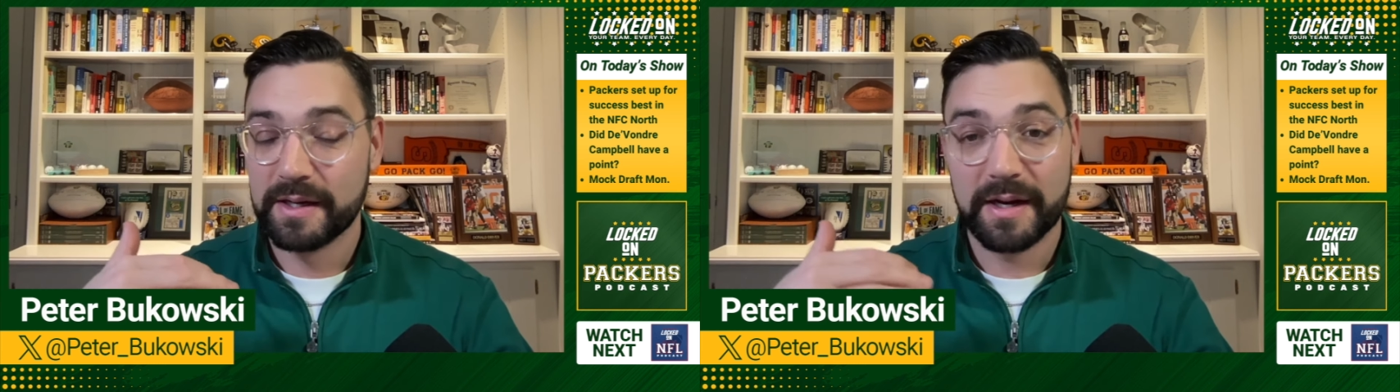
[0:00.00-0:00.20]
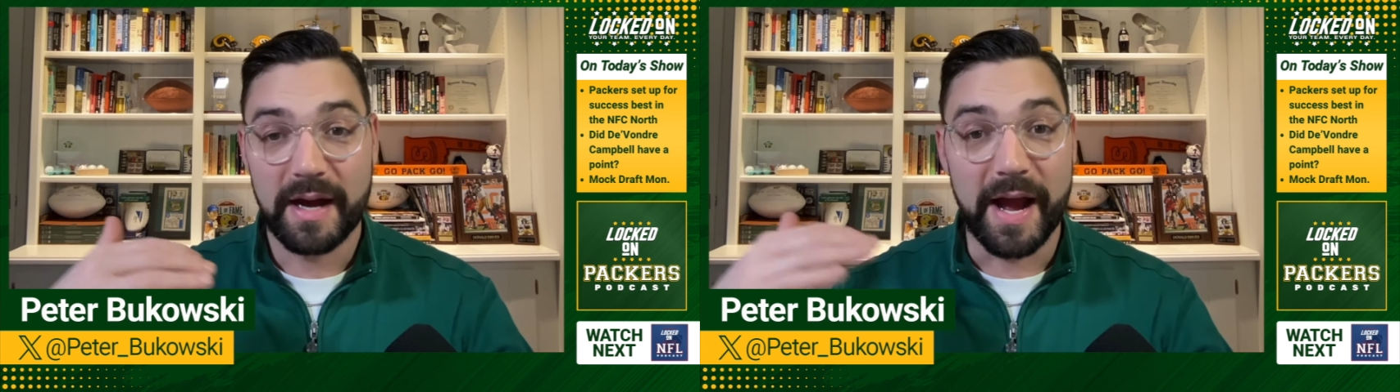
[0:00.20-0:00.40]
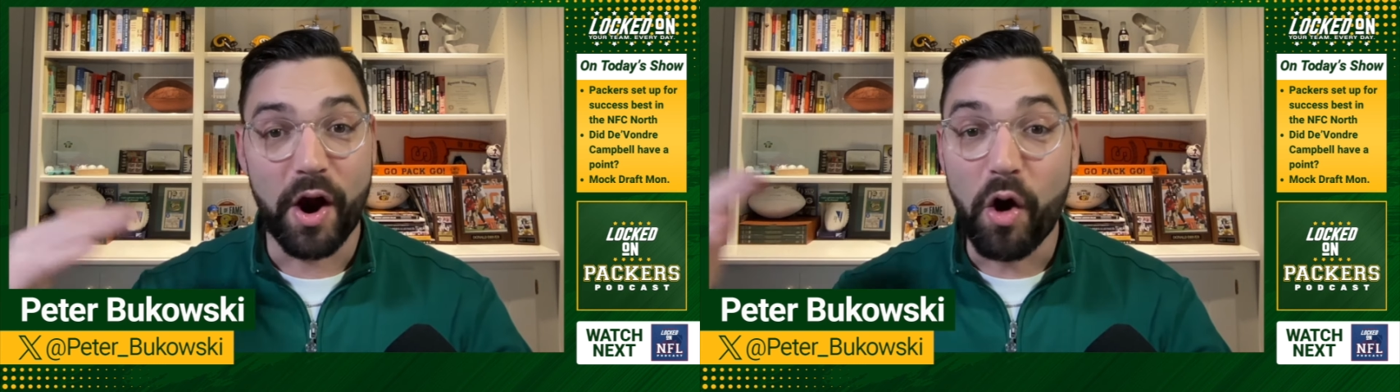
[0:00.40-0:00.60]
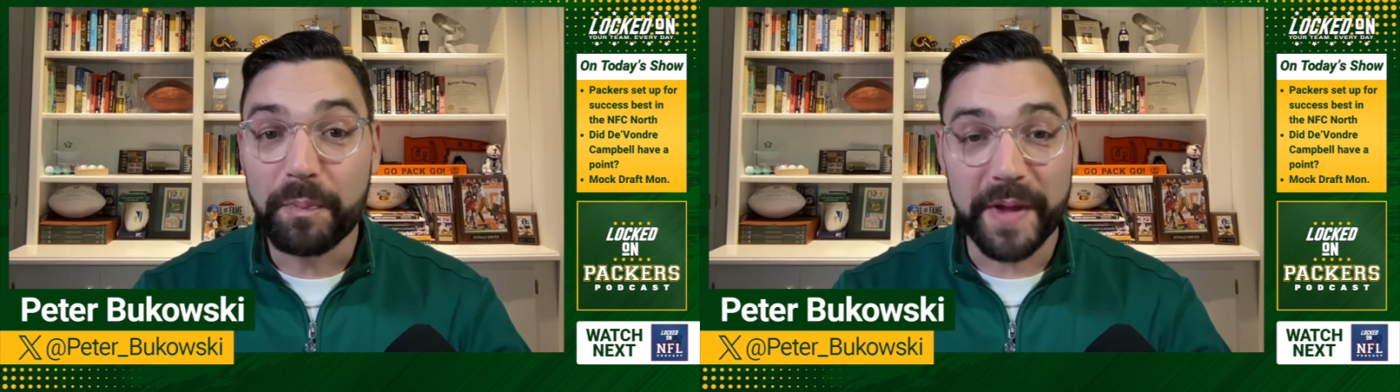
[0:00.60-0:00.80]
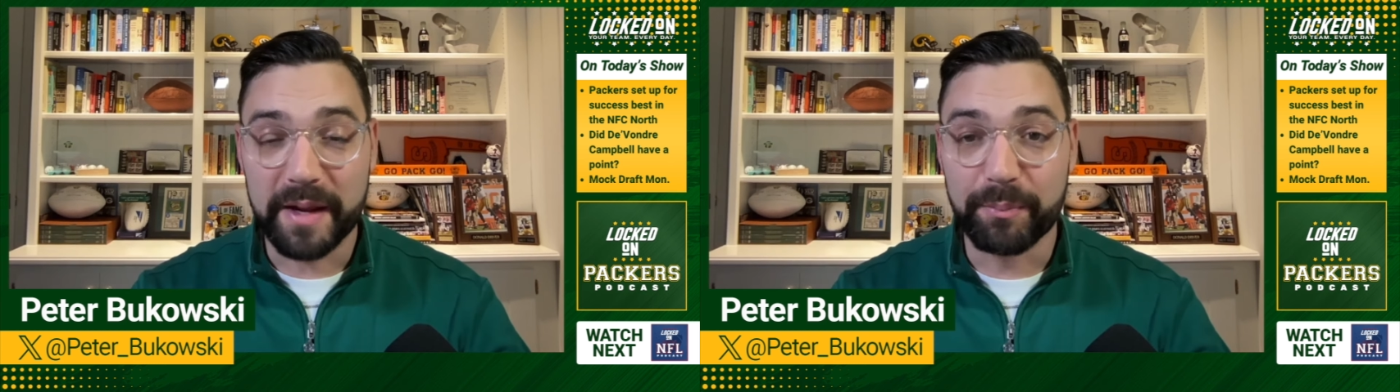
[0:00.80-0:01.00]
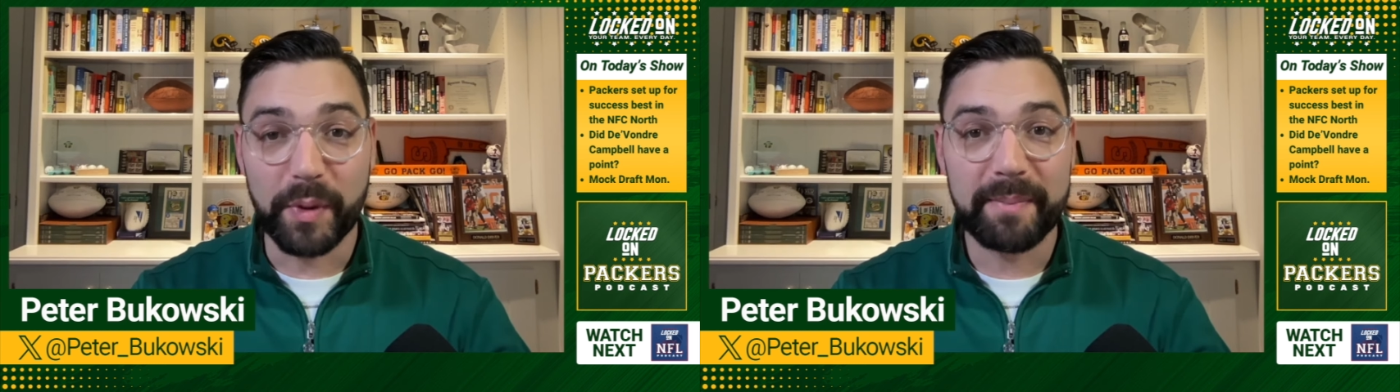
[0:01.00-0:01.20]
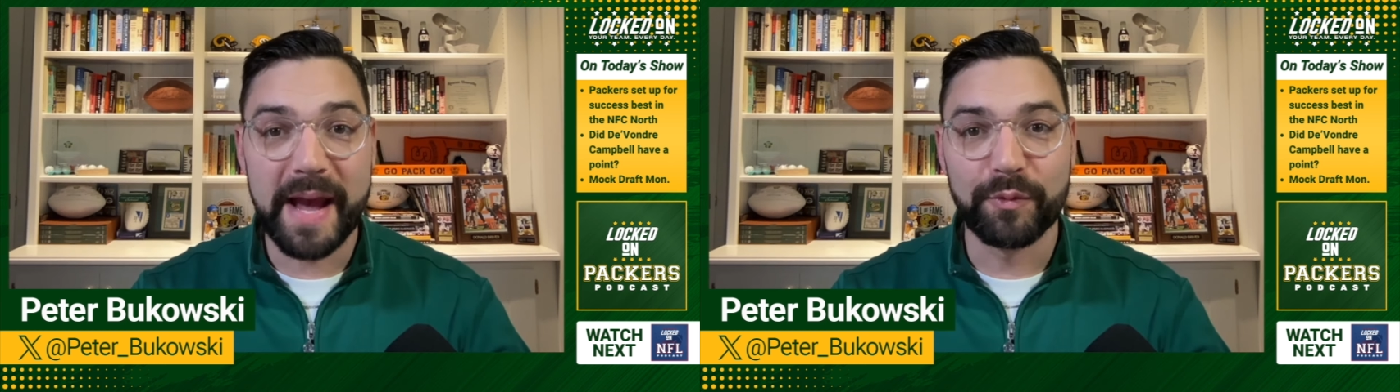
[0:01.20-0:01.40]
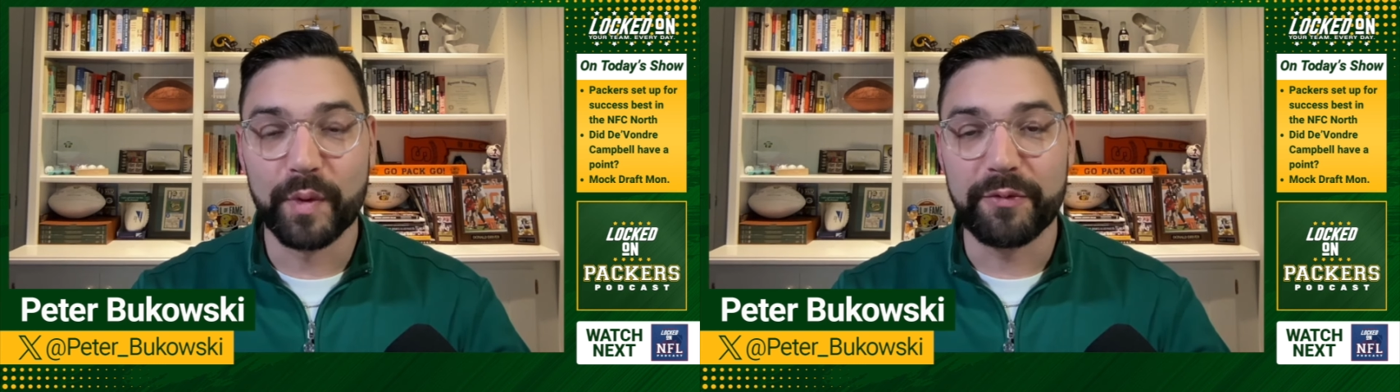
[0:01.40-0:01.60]
I hope they can bring
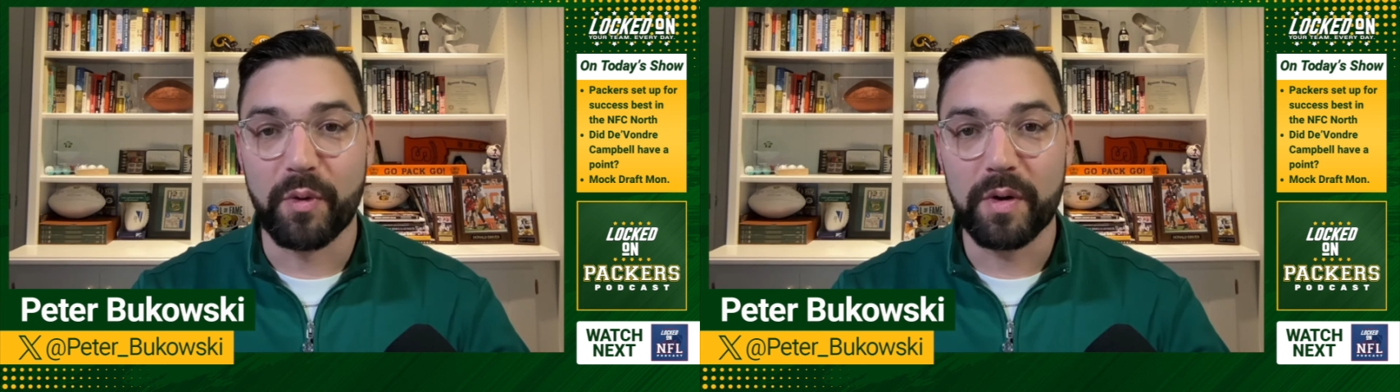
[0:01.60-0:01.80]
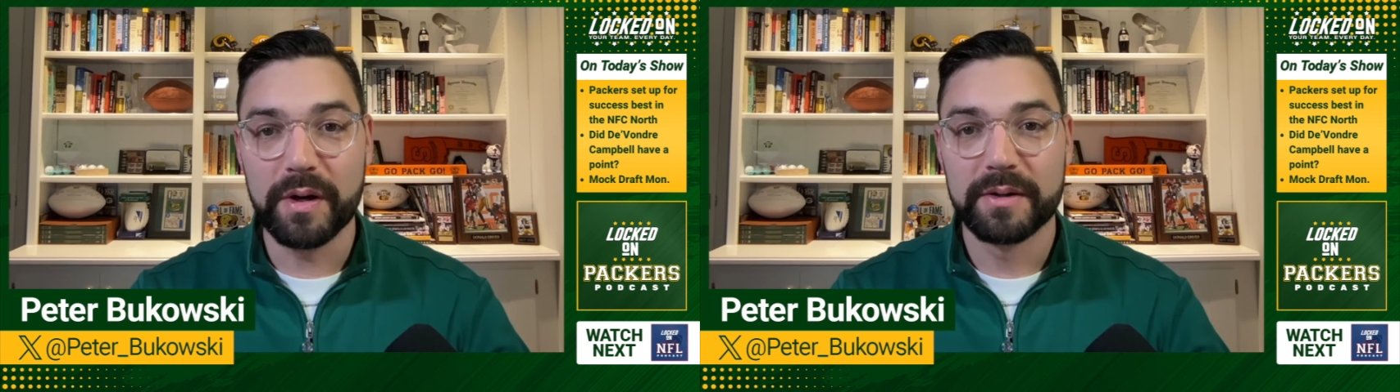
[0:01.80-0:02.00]
back Rudy Ford.